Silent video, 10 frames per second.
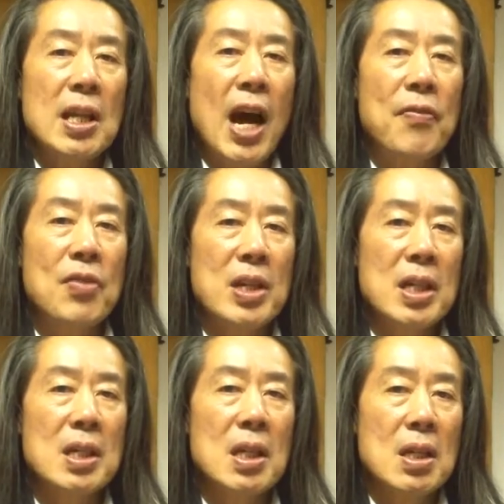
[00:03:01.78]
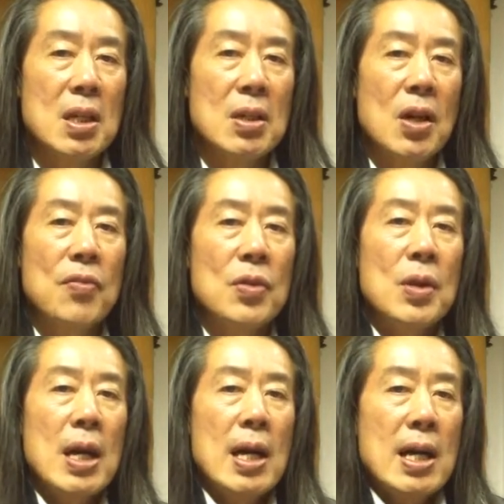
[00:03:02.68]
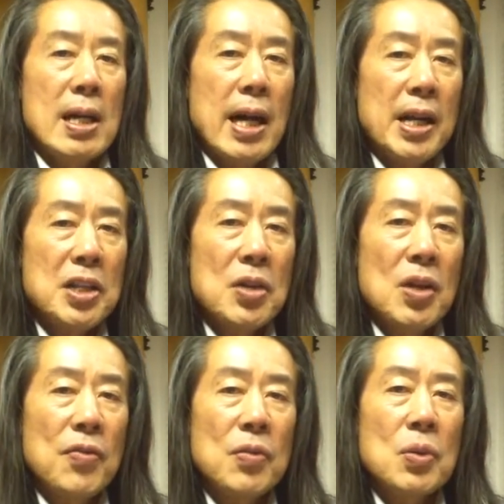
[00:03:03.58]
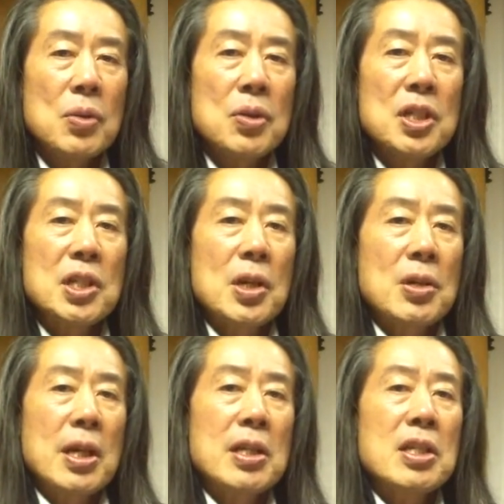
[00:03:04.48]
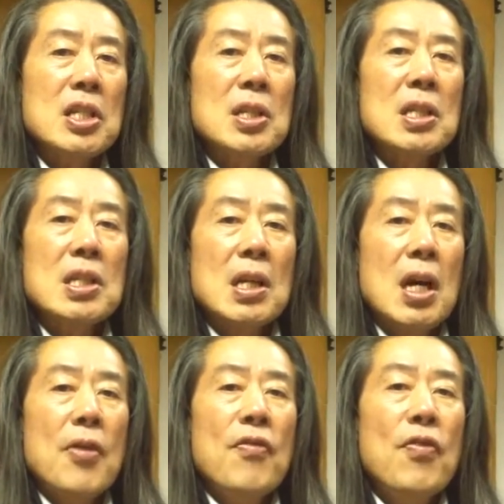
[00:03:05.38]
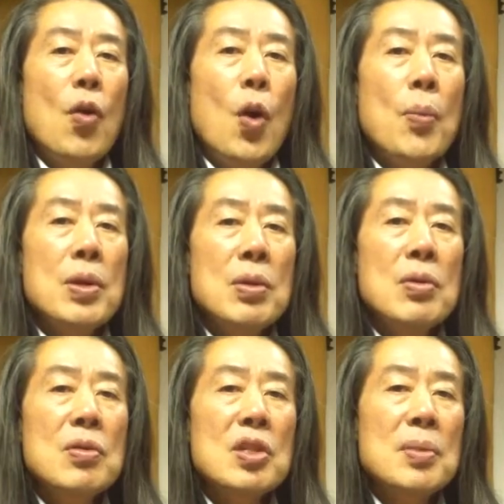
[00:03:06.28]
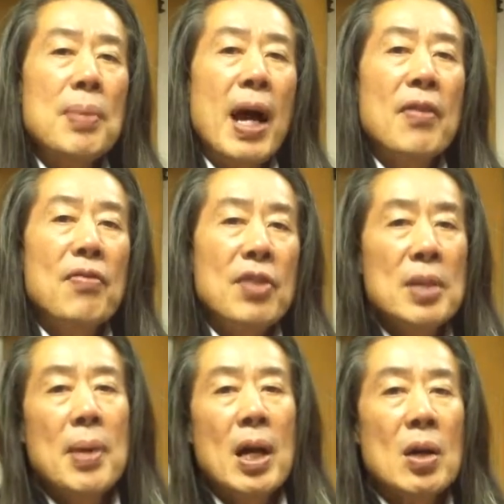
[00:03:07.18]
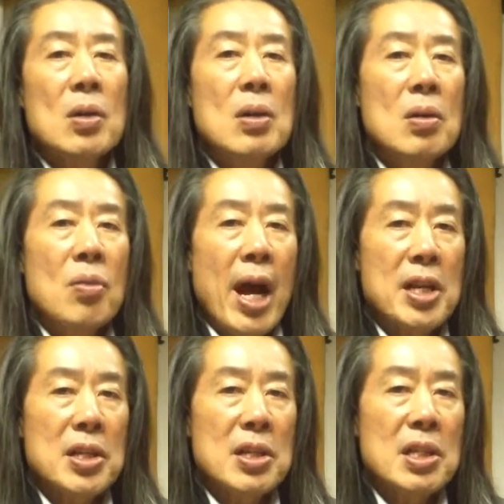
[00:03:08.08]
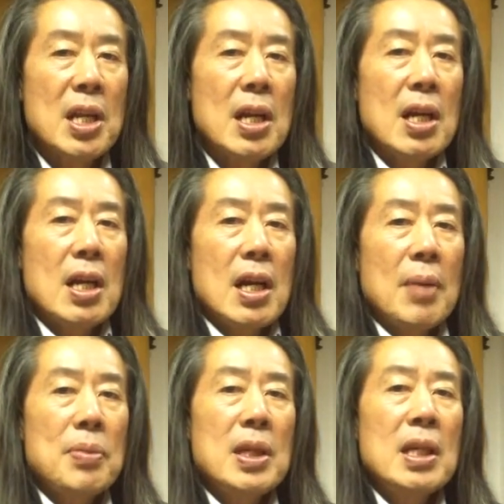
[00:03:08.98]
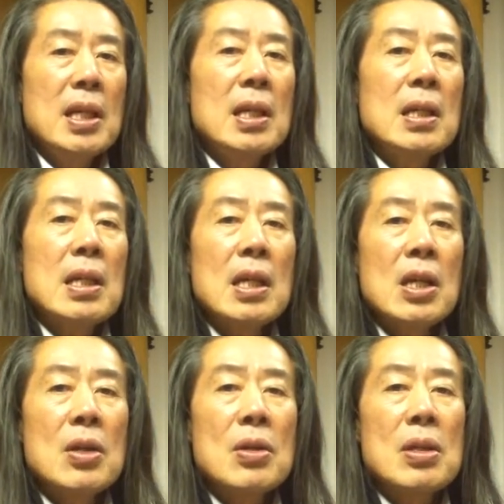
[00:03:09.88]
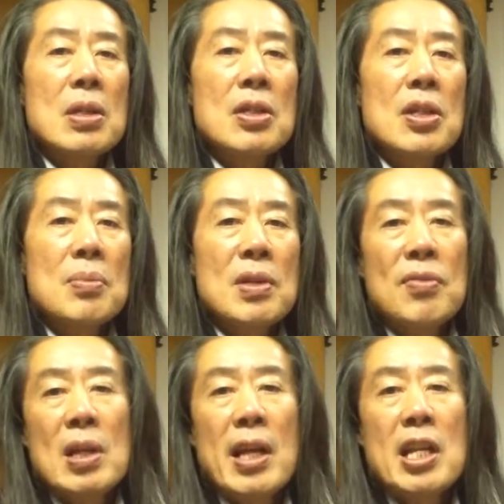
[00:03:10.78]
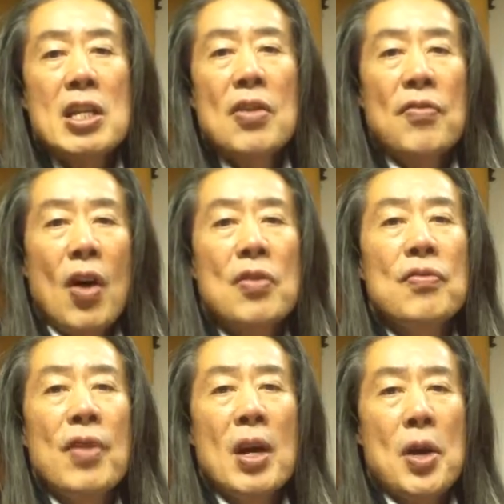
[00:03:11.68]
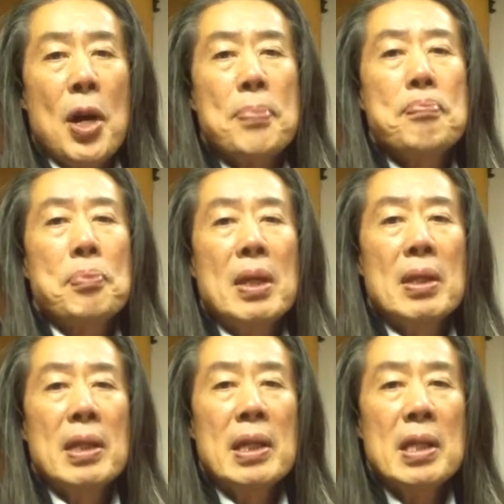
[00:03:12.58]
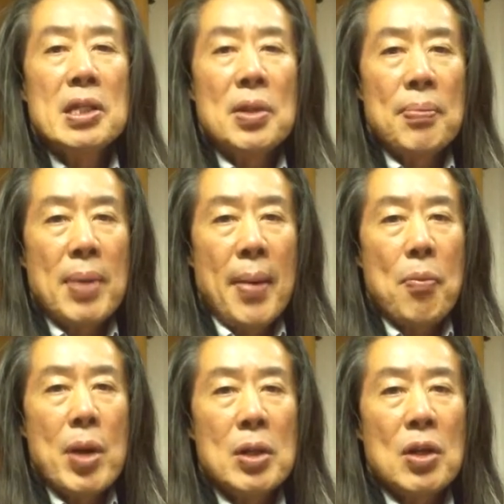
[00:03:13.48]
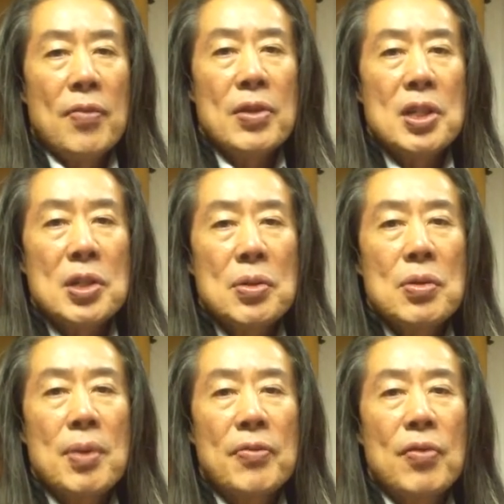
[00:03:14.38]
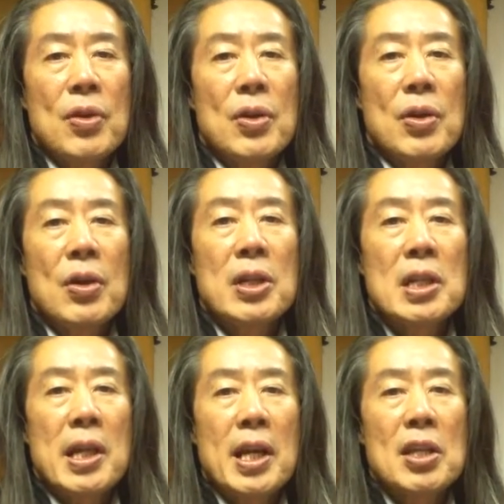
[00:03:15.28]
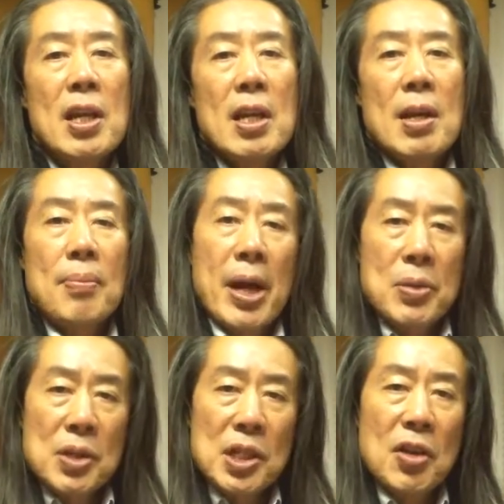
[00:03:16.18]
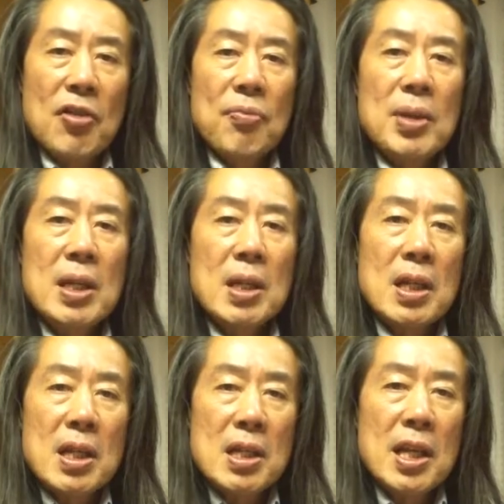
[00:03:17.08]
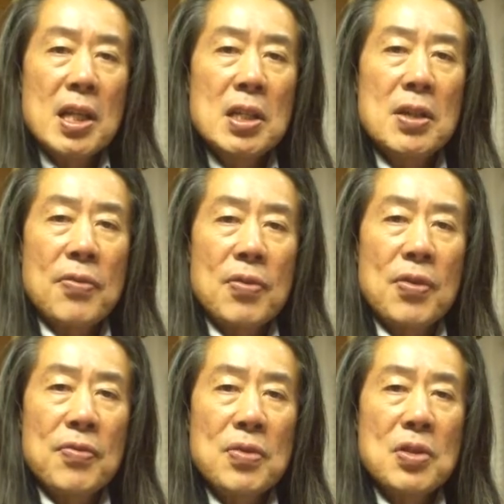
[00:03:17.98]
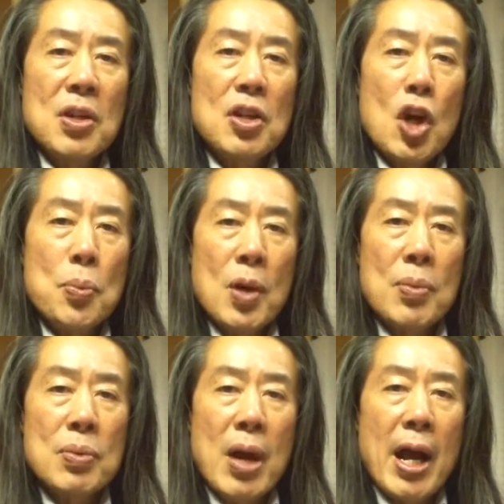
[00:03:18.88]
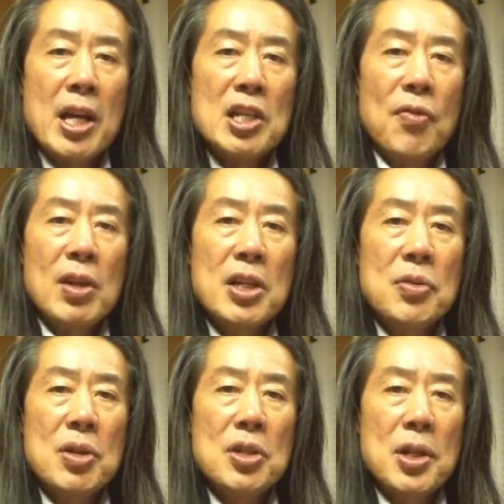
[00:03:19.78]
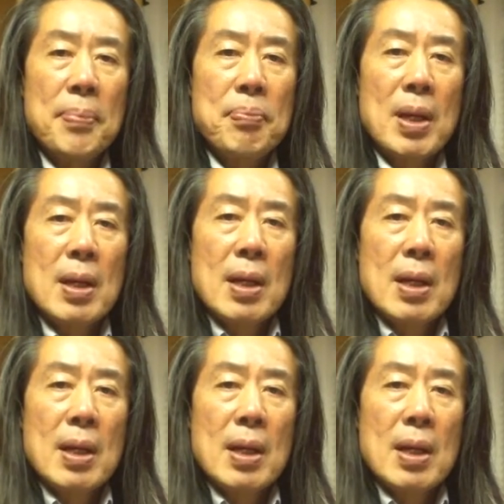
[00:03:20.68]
the African novel. And it's a novel also that is a form used by female writers. I'm thinking here in terms of the late Yvonne Vera, the Zimbabwean novelist who, but for her early death, might also have been a contender for a future Nobel Prize for Literature.